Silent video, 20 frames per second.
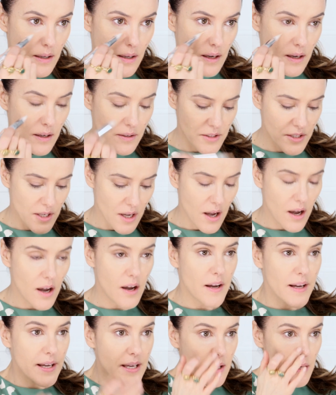under
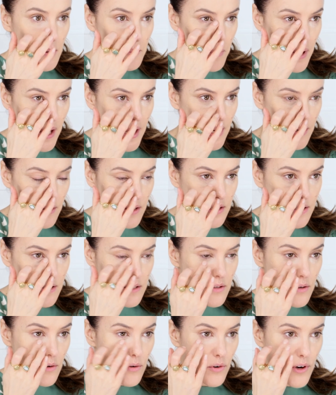eye pen. This
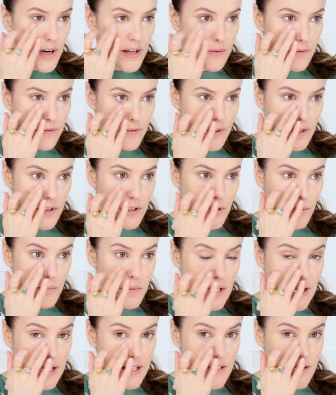is great for
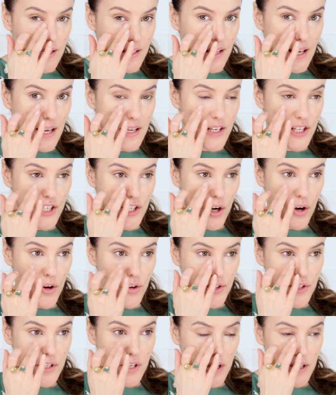illuminating any
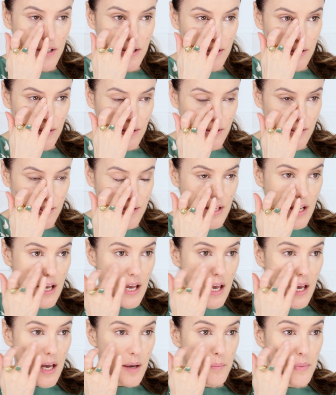dark circles,
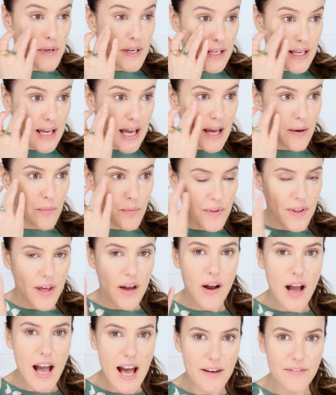but again,
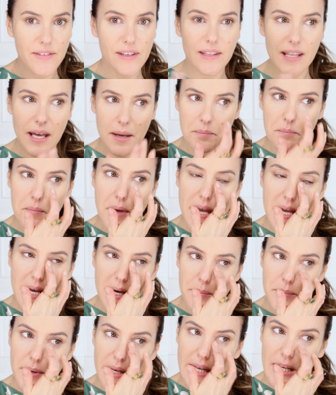without having that
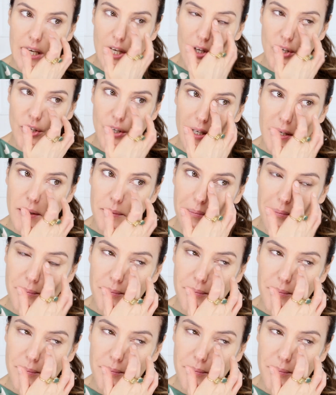makeup-y look.